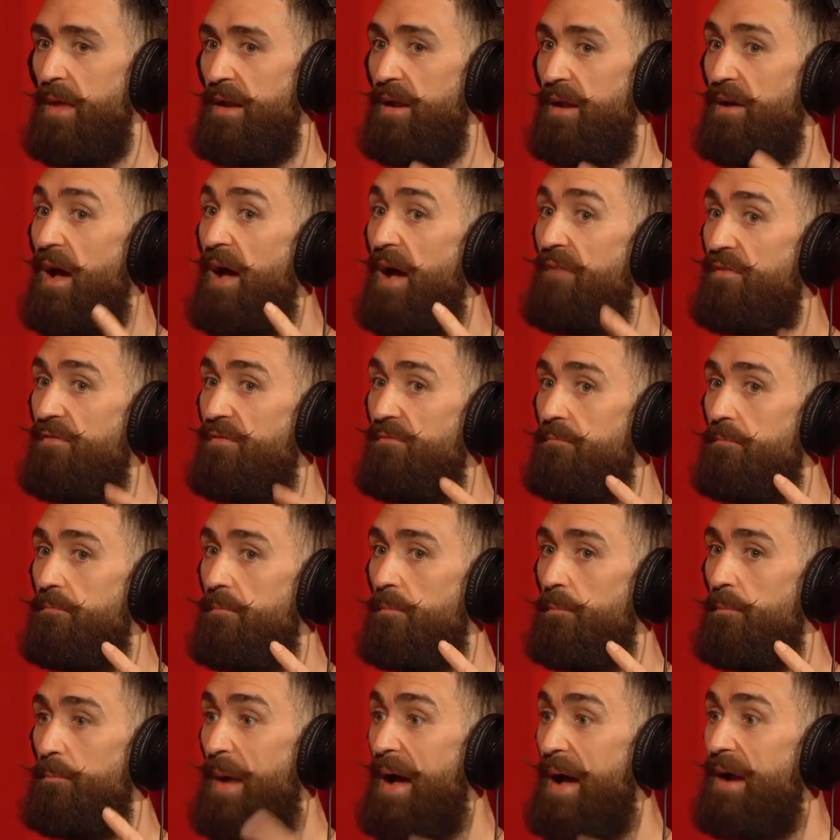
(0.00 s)
And I have a
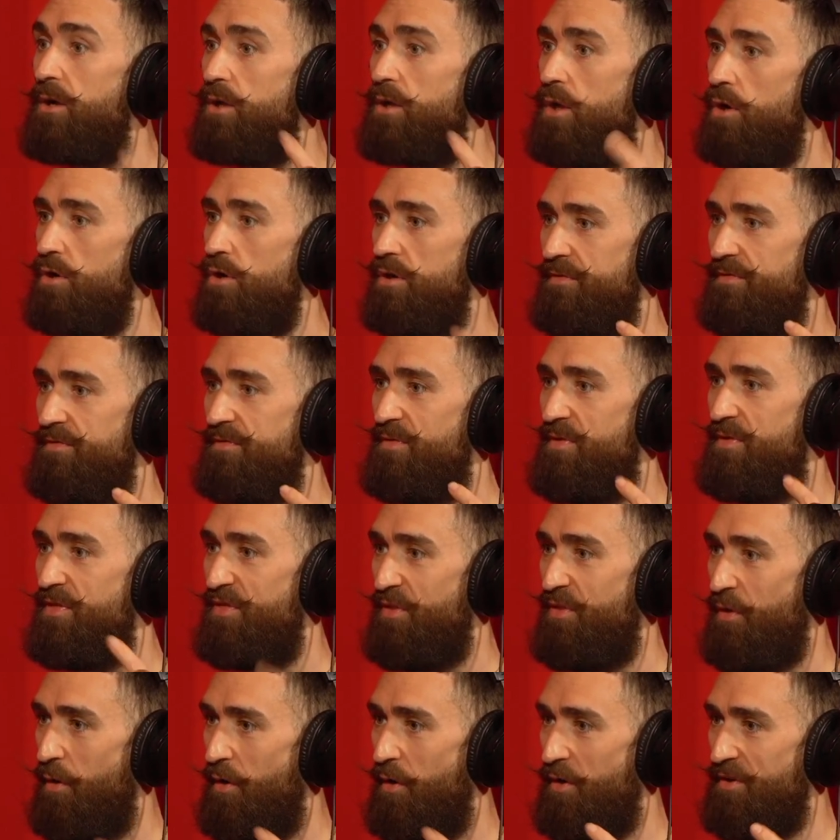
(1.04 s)
backlog of
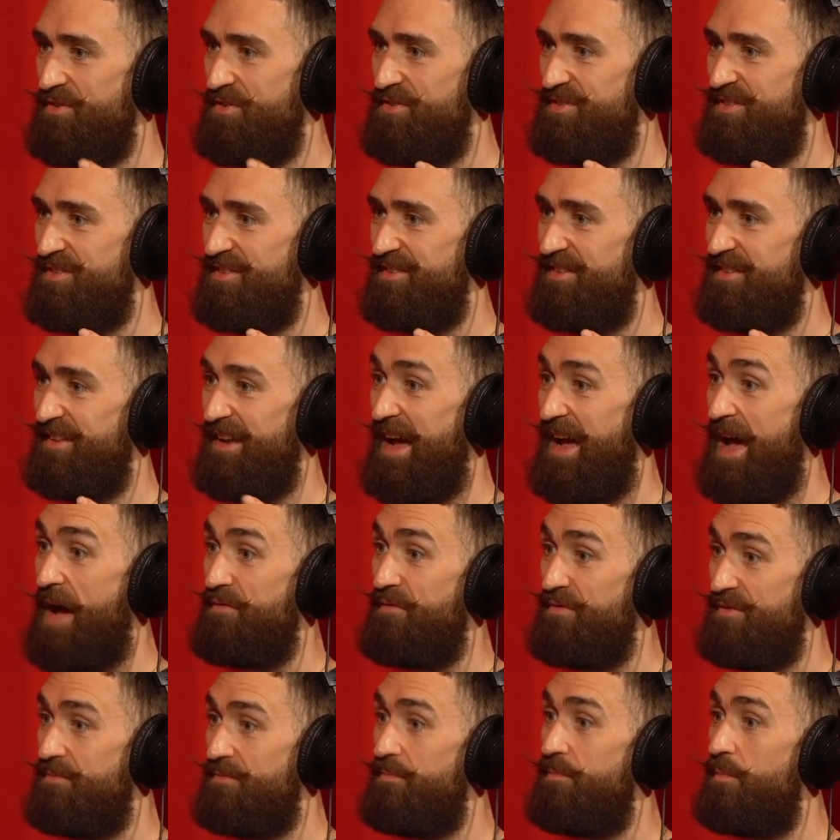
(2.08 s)
thoughts that I
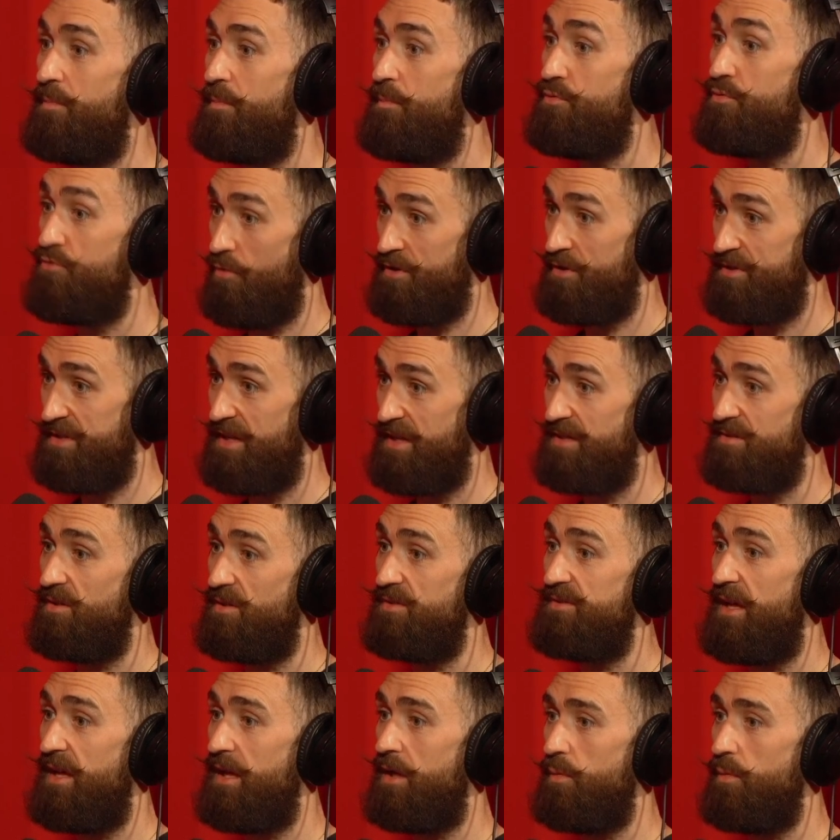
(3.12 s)
haven't processed
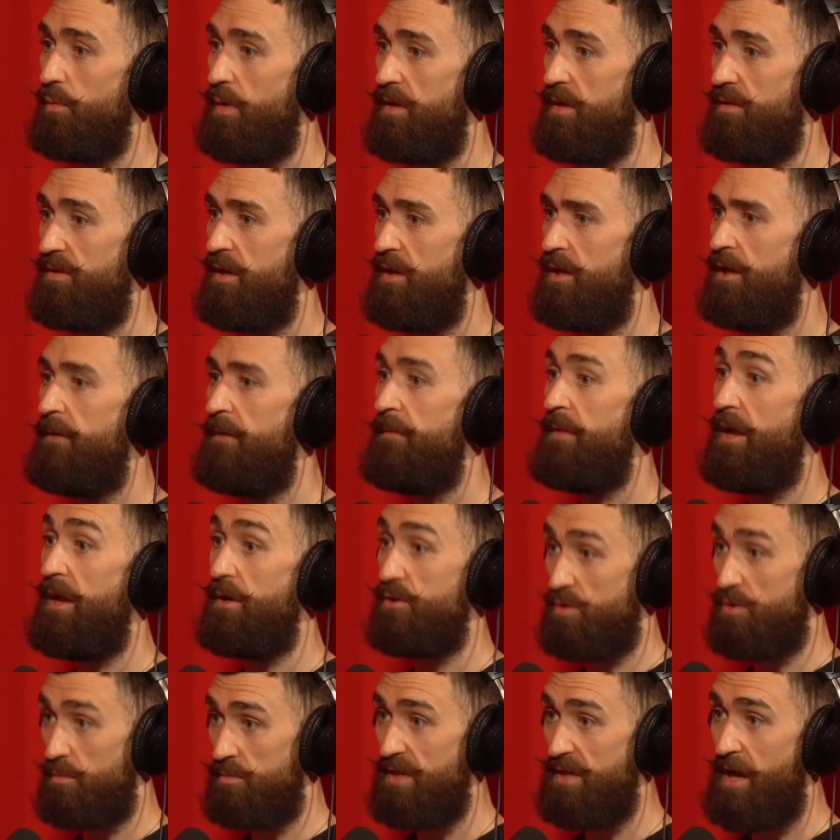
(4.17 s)
or dealt with. Yeah.
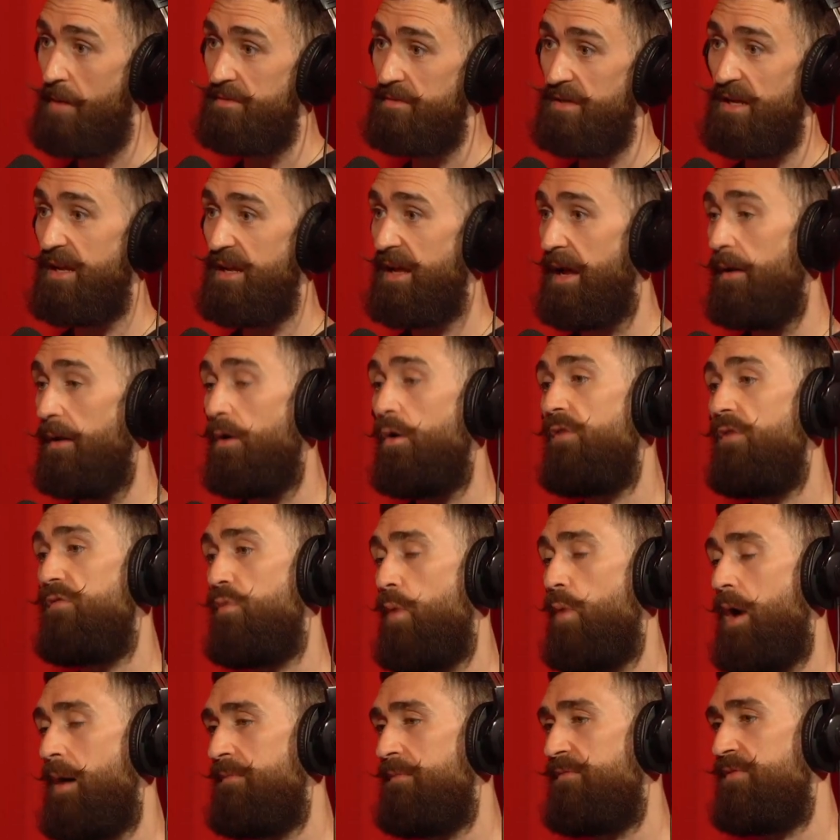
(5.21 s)
And sometimes I can get
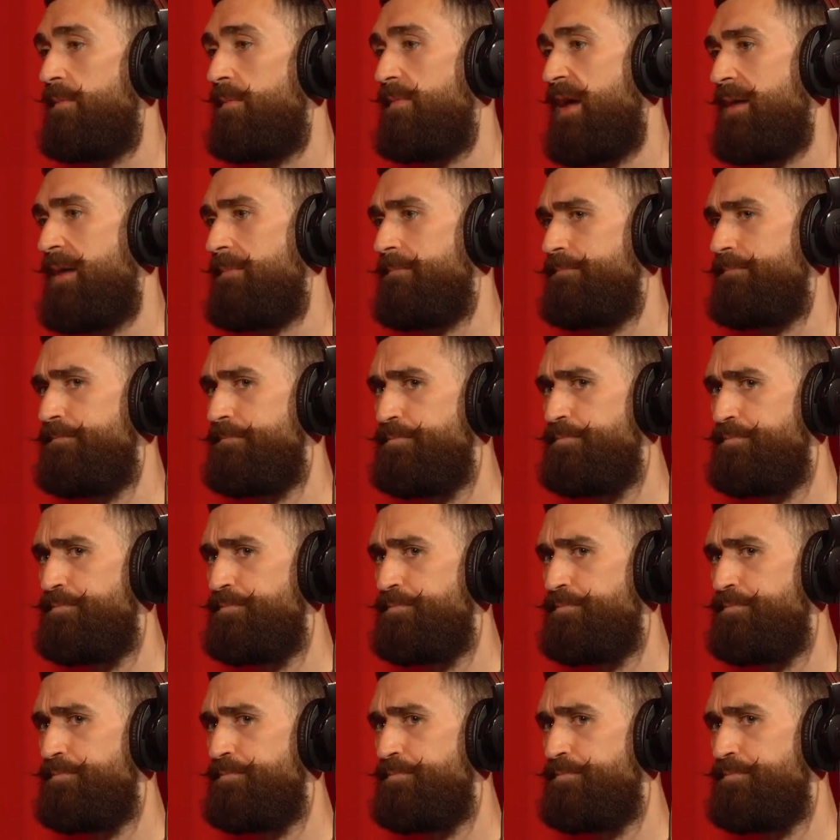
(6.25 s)
overwhelmed from that.